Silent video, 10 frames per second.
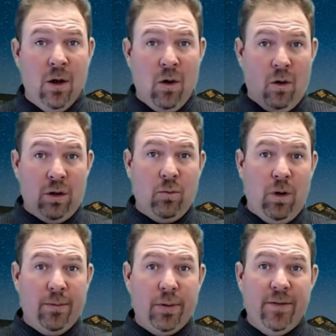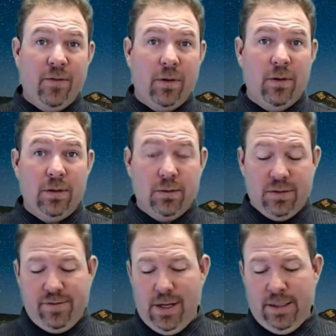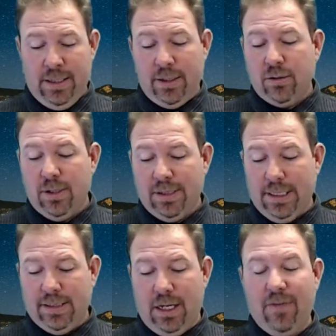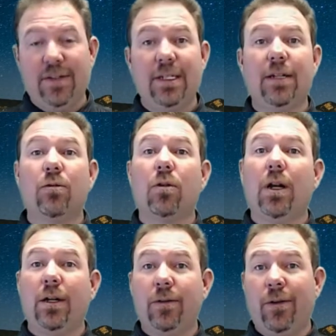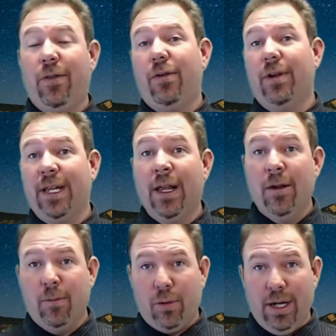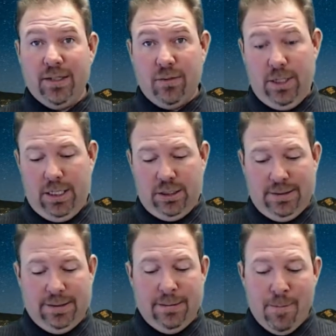Only one pre-foreclosure was filed out at the trustee's office, and there were 130 price reductions.